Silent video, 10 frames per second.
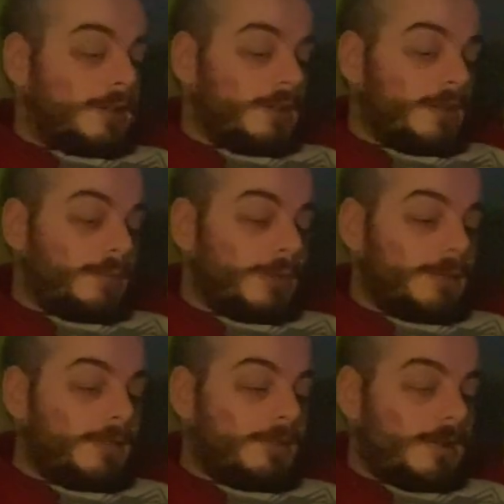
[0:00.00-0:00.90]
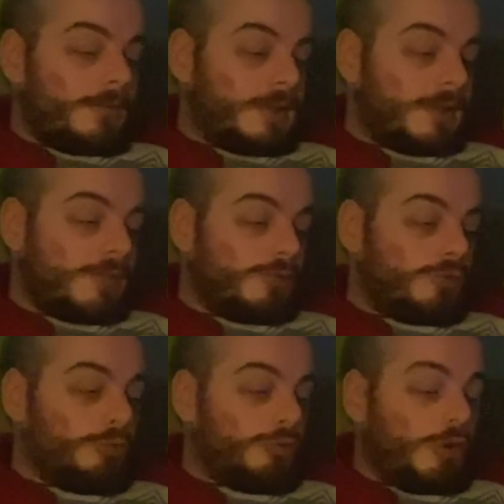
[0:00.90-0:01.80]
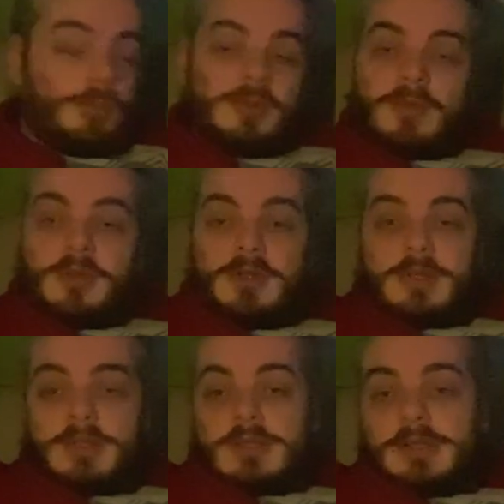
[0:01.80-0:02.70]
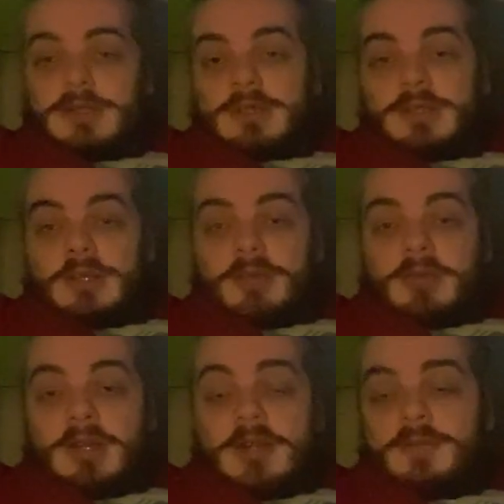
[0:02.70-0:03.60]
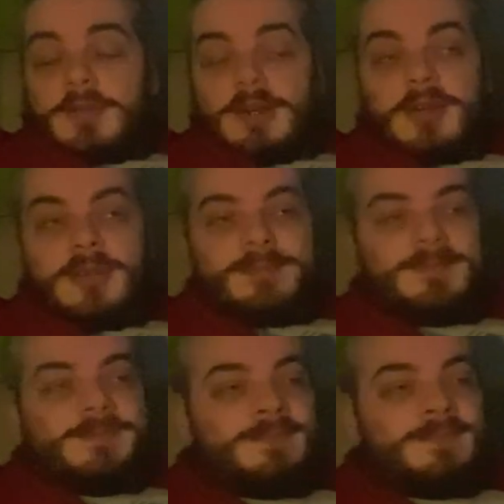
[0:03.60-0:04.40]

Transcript: Uh, my mental health has dropped off a cliff. Um,